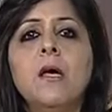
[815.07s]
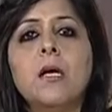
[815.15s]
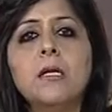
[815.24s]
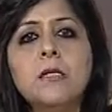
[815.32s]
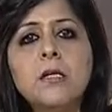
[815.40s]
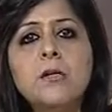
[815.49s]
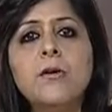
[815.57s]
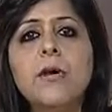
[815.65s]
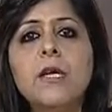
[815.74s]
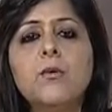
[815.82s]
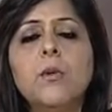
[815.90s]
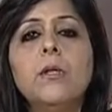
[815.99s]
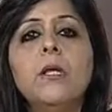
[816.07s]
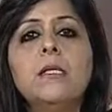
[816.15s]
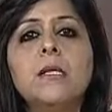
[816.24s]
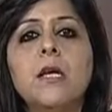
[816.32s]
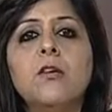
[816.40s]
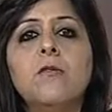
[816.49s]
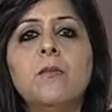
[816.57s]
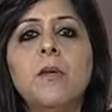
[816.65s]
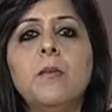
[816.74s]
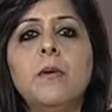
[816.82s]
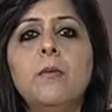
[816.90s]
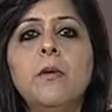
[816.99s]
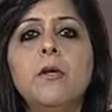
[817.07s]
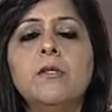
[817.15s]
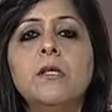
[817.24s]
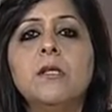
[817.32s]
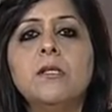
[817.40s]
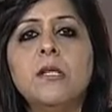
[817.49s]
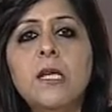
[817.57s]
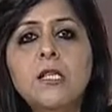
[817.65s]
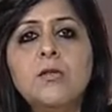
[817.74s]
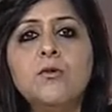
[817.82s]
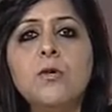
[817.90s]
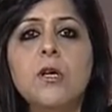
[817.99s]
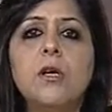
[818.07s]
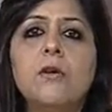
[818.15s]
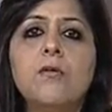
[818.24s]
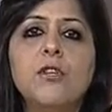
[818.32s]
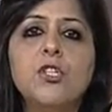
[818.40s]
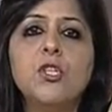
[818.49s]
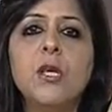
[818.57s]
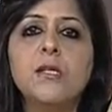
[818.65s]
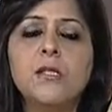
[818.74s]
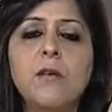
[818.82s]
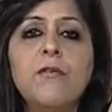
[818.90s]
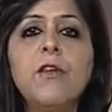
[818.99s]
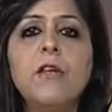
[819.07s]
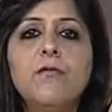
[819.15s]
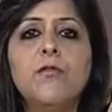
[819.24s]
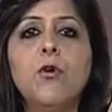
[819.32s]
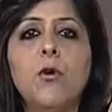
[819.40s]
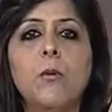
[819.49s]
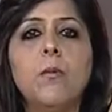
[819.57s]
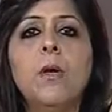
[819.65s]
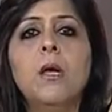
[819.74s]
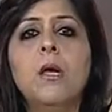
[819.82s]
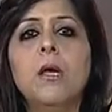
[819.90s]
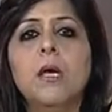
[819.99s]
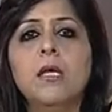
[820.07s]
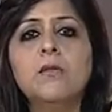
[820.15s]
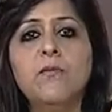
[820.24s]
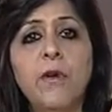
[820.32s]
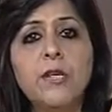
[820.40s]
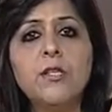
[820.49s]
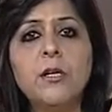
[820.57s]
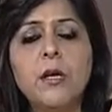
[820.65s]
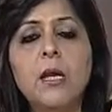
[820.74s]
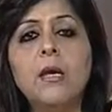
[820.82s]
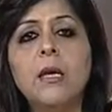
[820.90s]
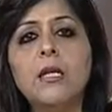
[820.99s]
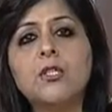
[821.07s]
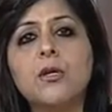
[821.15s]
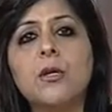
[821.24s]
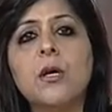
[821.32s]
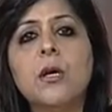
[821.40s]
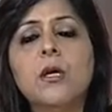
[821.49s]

considerate with these kind of people because the disease uh, which they are suffering from is fatal in nature.